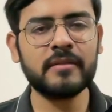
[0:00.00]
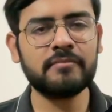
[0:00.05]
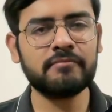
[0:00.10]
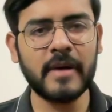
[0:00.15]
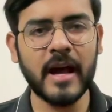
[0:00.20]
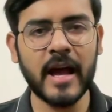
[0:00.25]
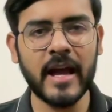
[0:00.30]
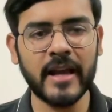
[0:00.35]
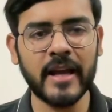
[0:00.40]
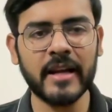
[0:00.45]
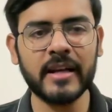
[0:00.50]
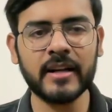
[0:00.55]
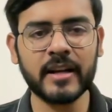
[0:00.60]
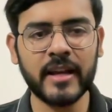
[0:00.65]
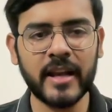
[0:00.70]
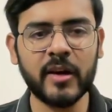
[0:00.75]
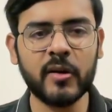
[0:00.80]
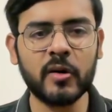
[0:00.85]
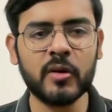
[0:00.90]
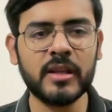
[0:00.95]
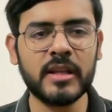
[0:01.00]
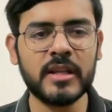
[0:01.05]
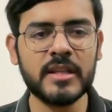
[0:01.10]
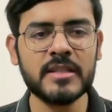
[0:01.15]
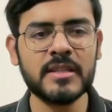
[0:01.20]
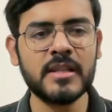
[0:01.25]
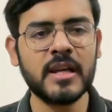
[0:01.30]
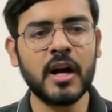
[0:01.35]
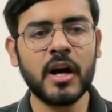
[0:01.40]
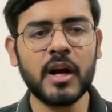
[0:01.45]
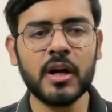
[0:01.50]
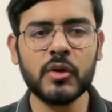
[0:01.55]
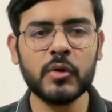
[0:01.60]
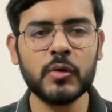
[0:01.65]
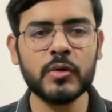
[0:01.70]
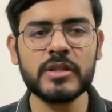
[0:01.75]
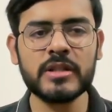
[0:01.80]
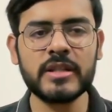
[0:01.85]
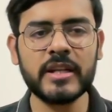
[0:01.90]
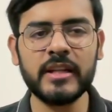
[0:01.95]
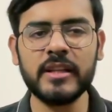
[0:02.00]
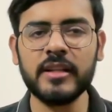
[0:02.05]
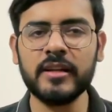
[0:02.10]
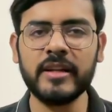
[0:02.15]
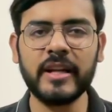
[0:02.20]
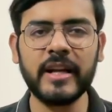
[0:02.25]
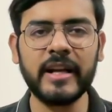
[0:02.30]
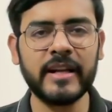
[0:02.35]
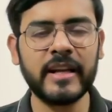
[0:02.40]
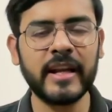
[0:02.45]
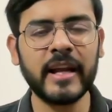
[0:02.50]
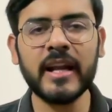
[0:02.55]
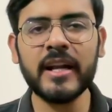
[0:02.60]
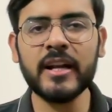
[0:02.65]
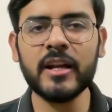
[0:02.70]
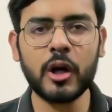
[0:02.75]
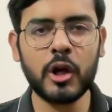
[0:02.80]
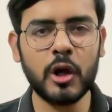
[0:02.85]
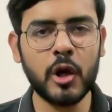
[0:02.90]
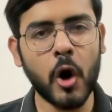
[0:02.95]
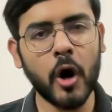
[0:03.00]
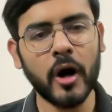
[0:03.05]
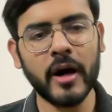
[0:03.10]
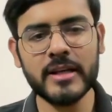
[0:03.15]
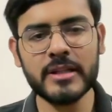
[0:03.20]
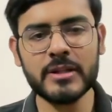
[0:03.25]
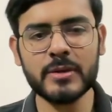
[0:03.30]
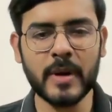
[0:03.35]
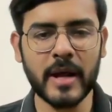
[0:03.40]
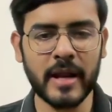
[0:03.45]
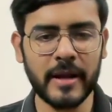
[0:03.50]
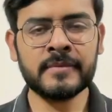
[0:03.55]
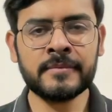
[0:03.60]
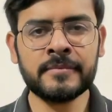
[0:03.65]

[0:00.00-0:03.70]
I can click on this to see the detailed log as well.